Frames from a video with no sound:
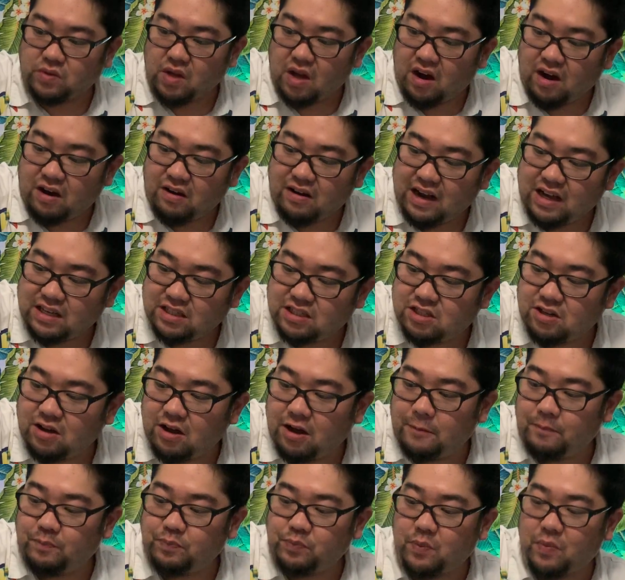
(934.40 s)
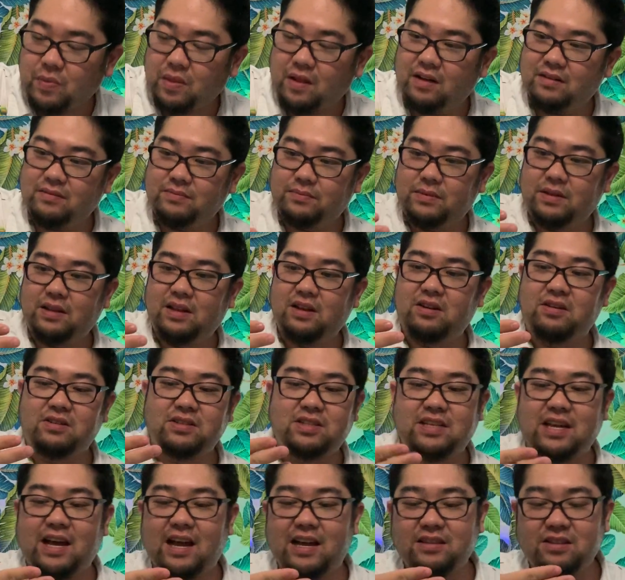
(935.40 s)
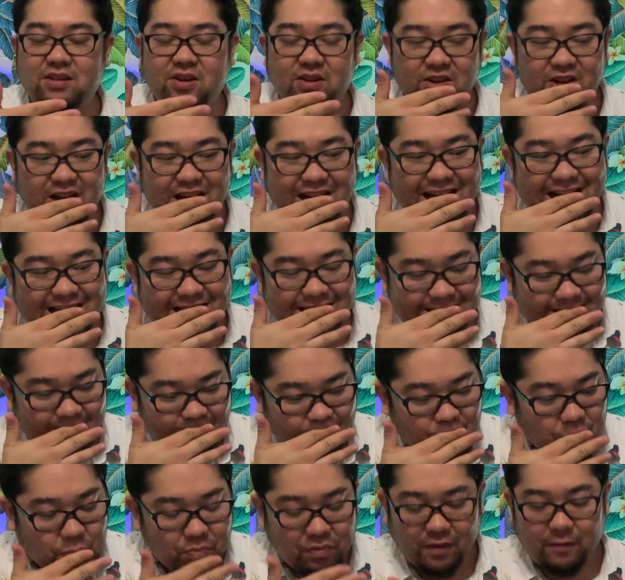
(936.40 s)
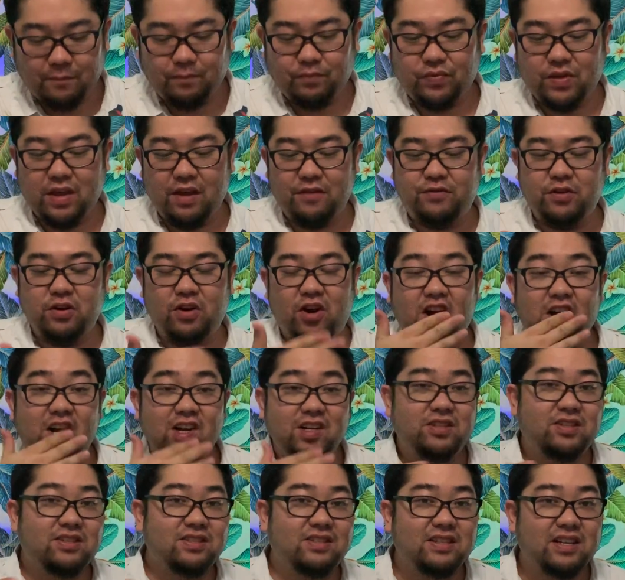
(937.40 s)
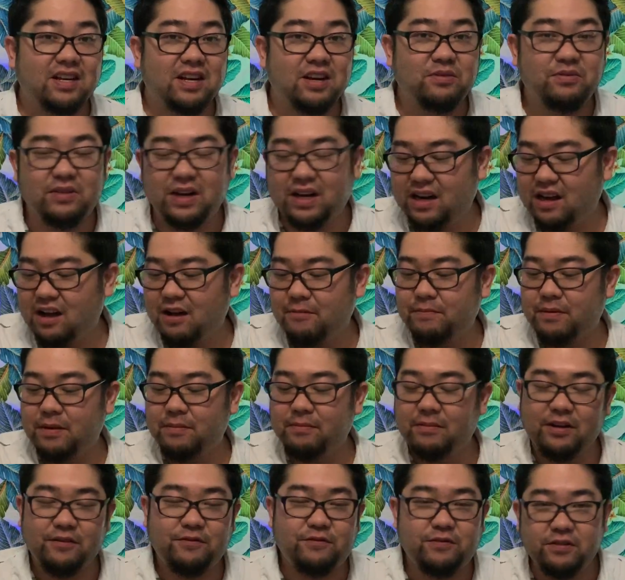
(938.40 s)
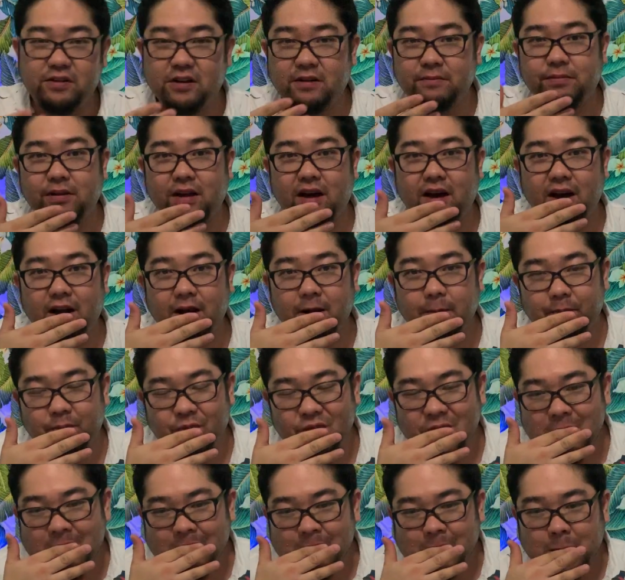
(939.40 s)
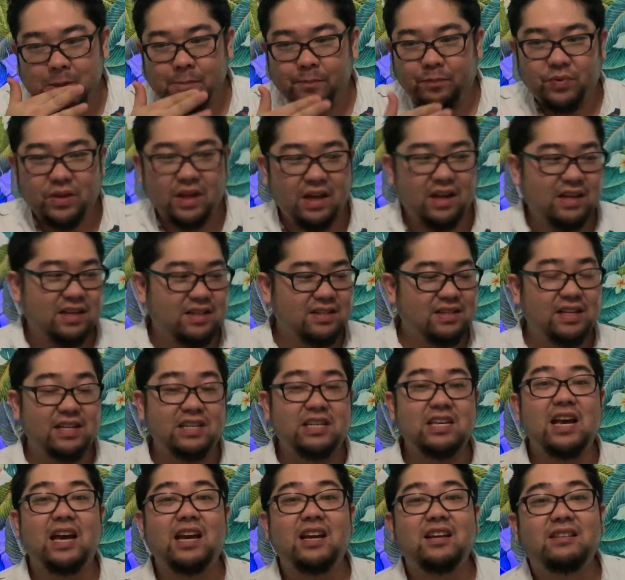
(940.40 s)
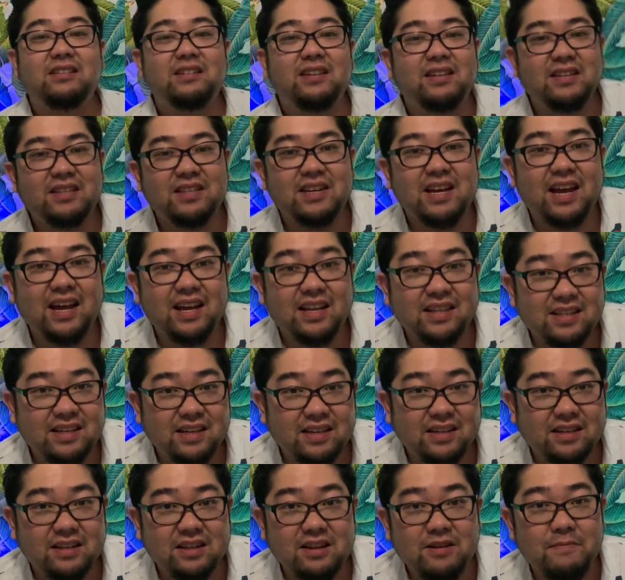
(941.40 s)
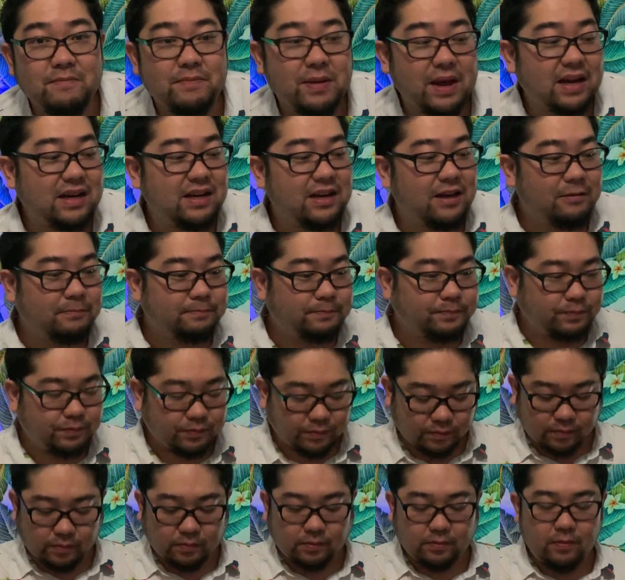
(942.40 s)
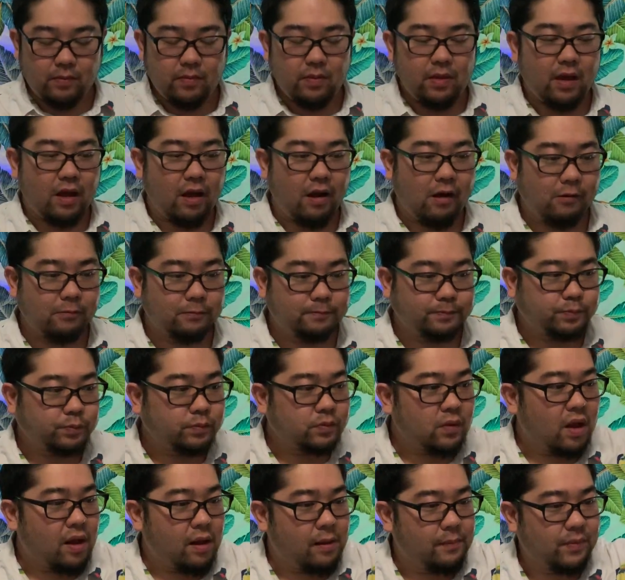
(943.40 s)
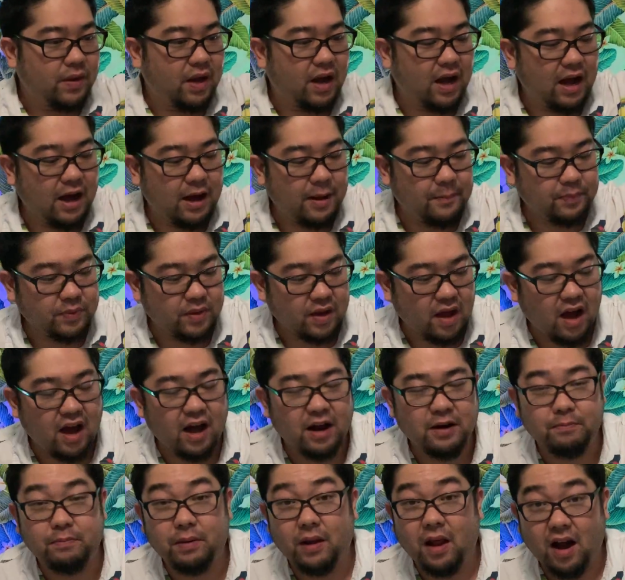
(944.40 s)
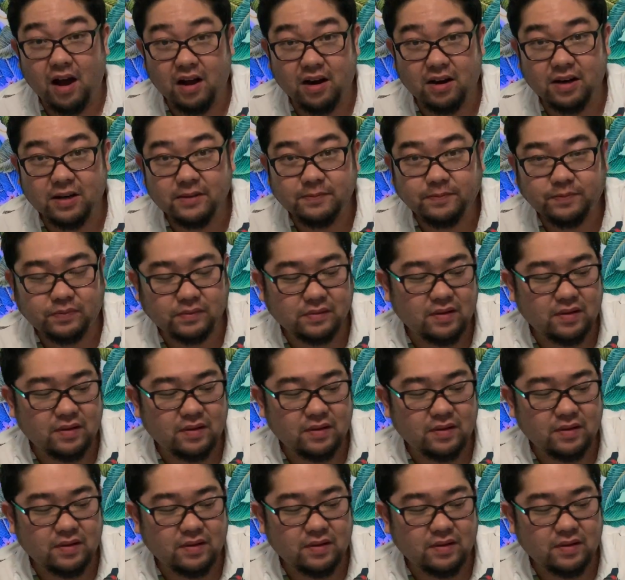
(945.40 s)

All right, so little side note, guys. If you are interested in reading up on my foodie blog, it is the Candy Candid Compendium um, on Blogger.